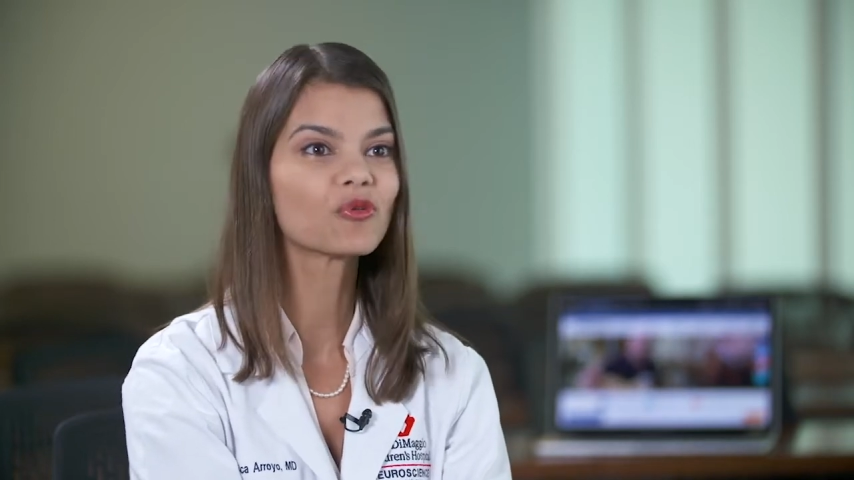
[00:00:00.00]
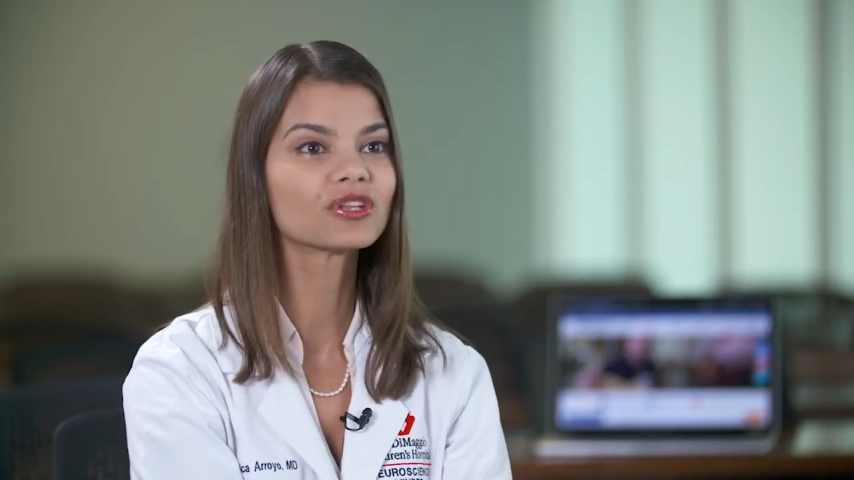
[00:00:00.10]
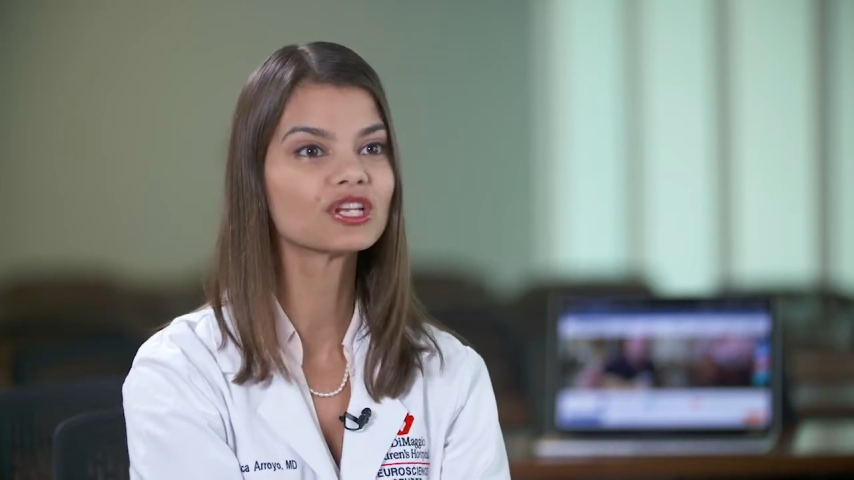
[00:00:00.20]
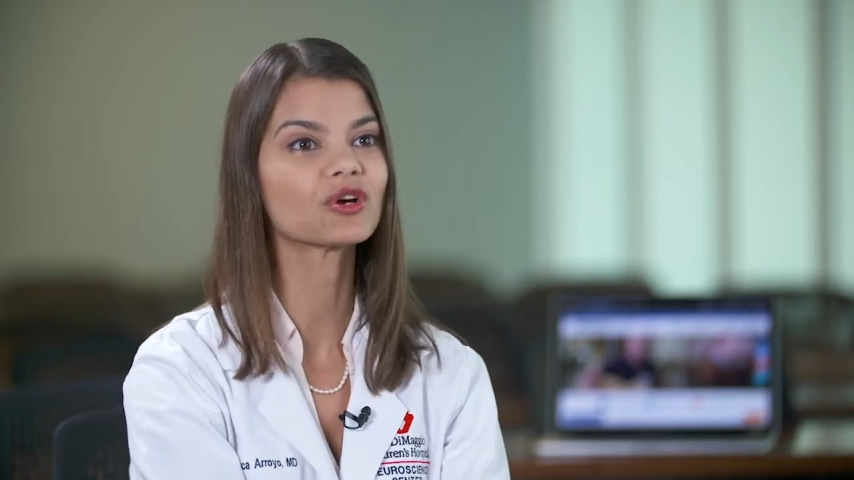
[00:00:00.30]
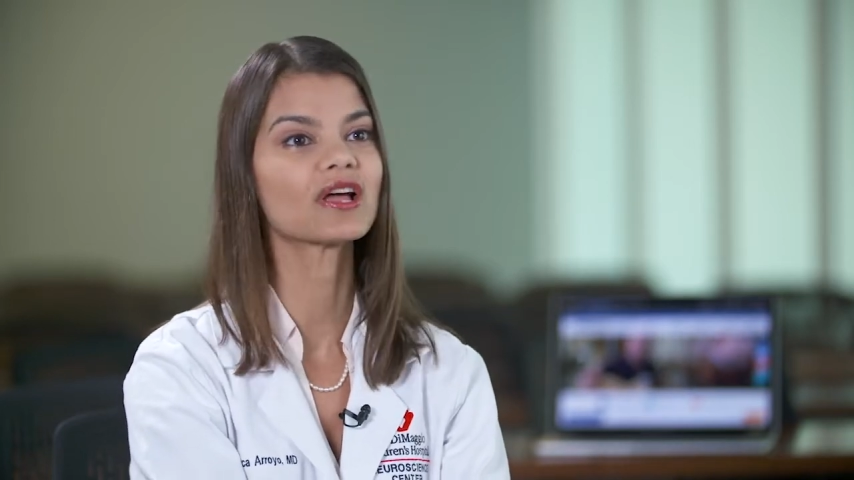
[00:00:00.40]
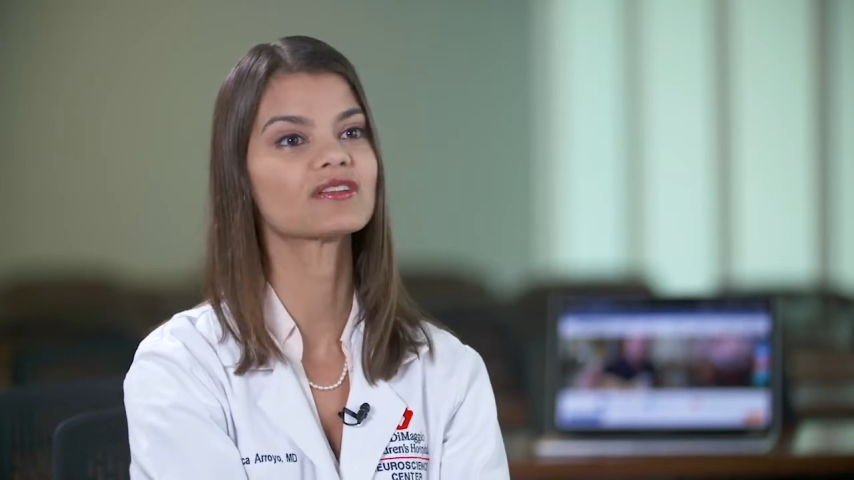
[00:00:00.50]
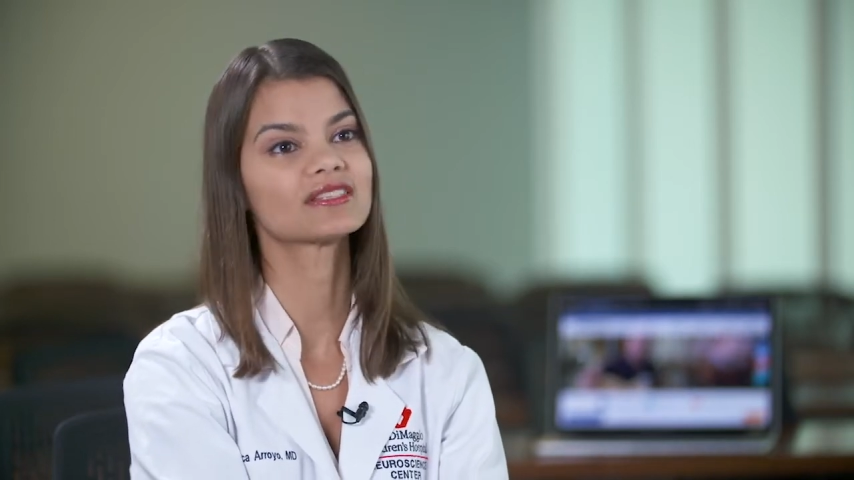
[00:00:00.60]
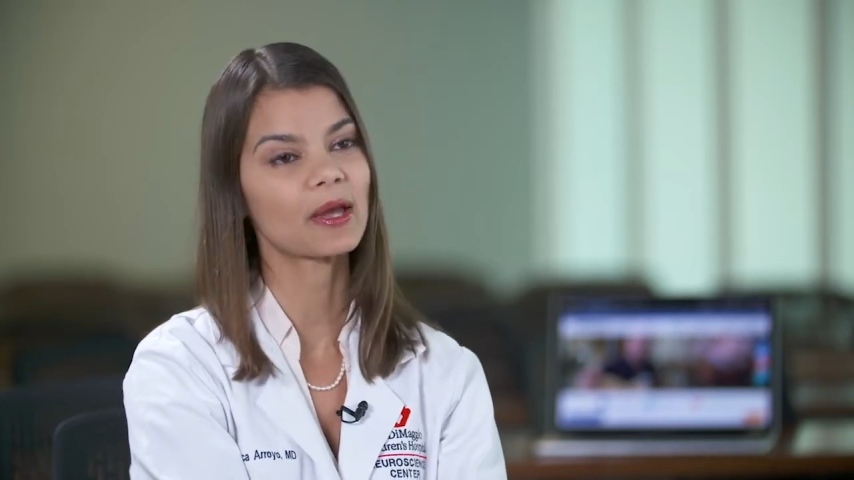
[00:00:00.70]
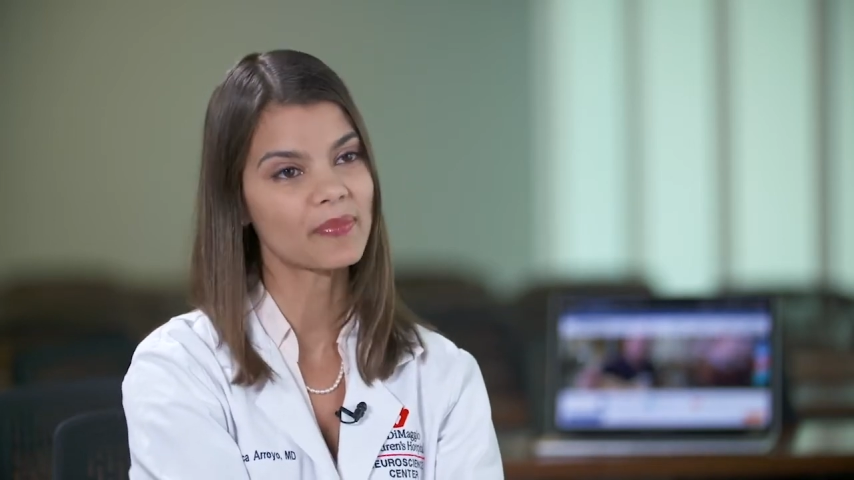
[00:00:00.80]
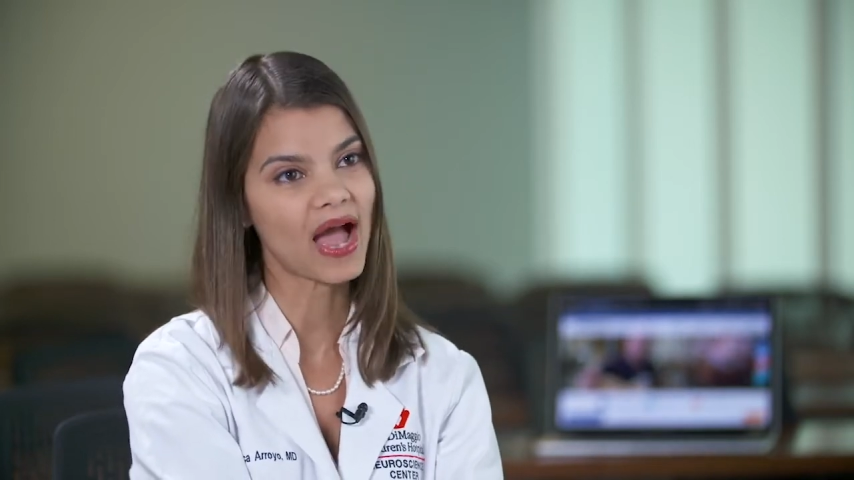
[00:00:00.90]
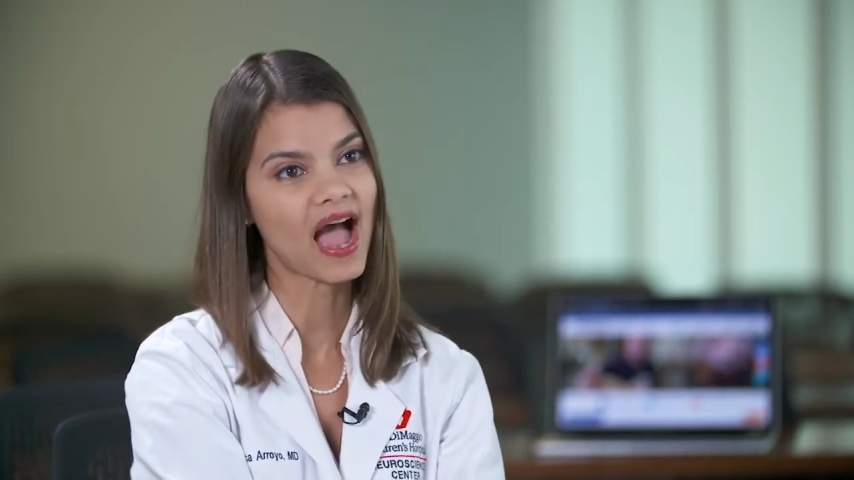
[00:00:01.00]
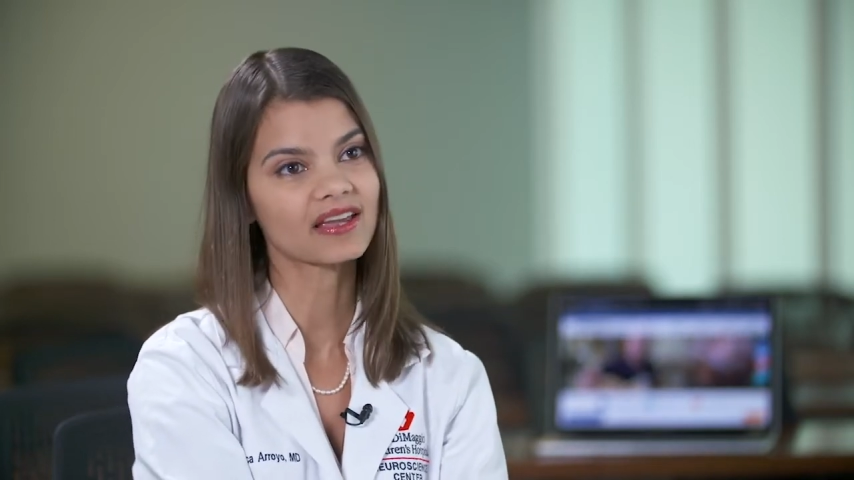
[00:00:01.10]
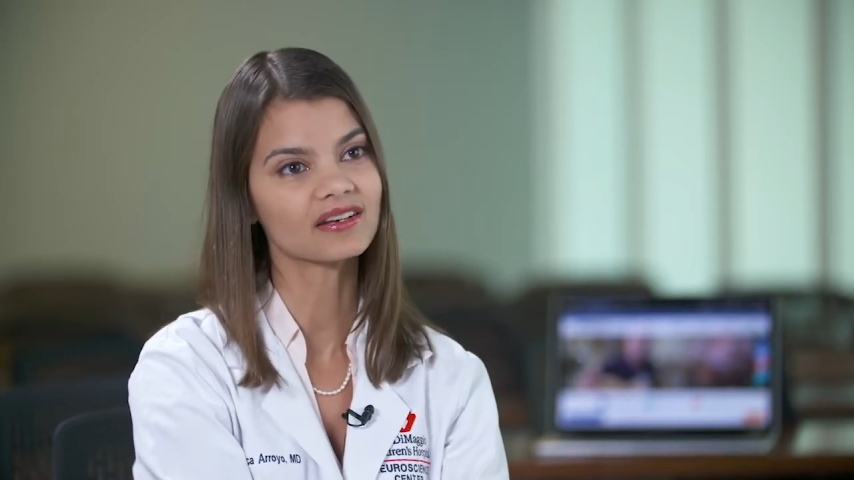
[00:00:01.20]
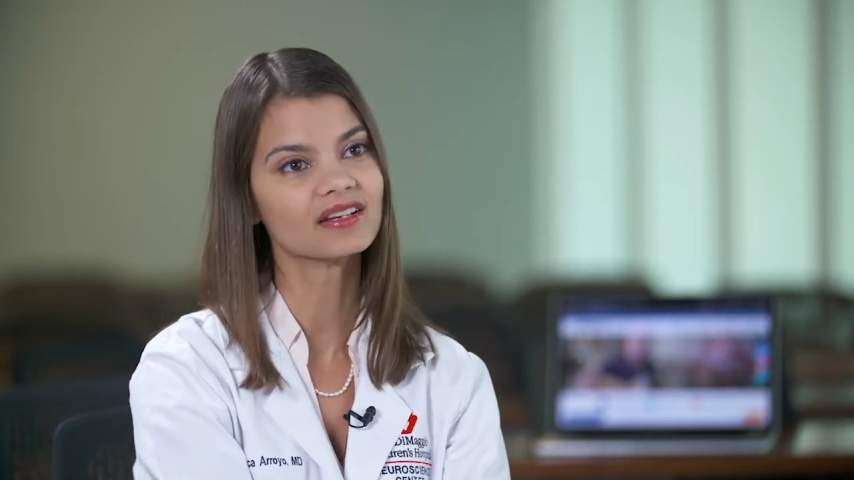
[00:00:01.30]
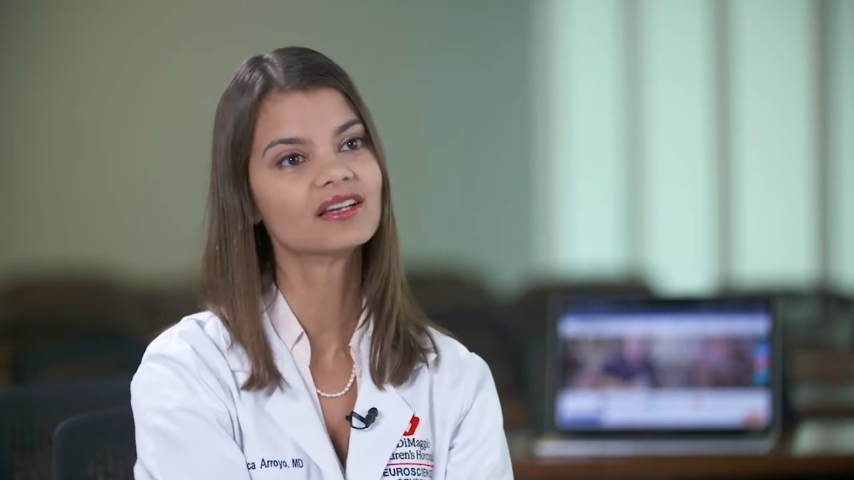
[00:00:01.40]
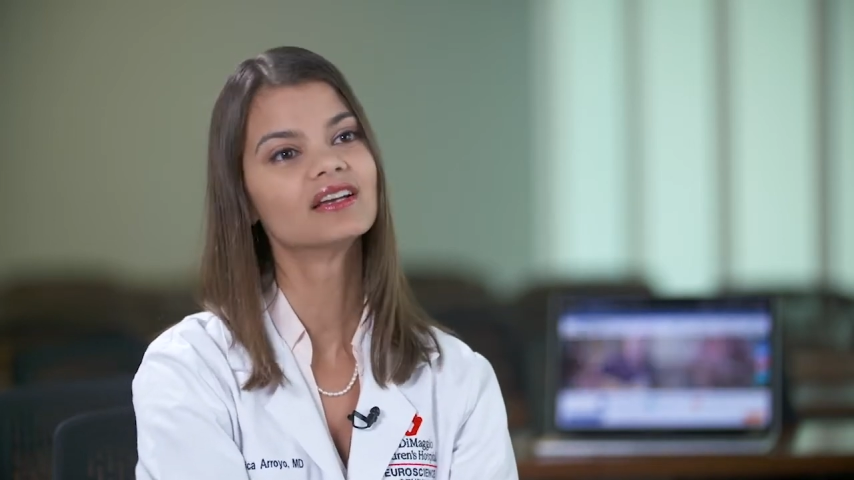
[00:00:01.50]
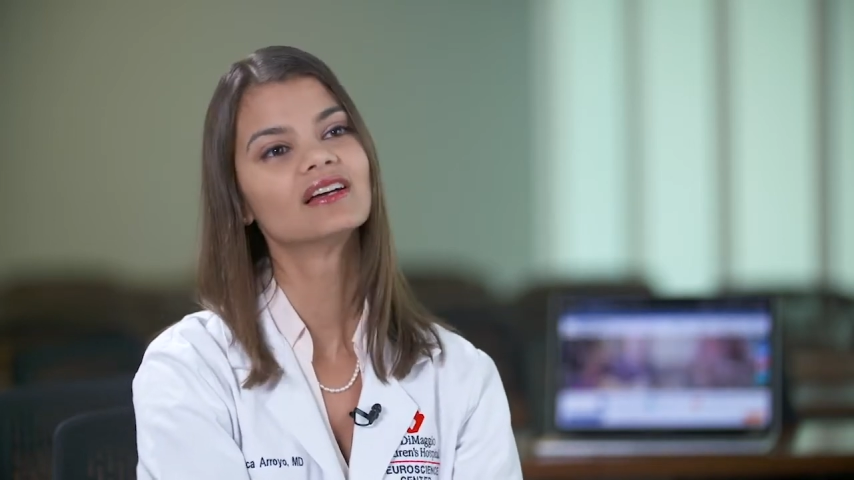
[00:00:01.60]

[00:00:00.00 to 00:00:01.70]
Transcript: really try to step back and